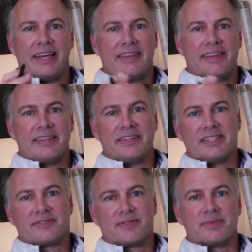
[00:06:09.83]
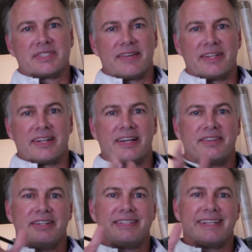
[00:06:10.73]
than there is from
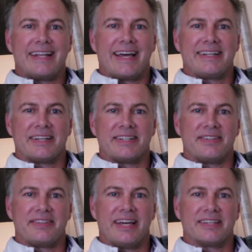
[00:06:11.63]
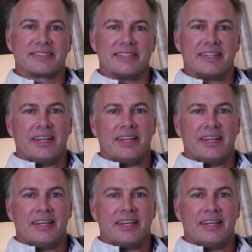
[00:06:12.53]
$700,000 to $900,000.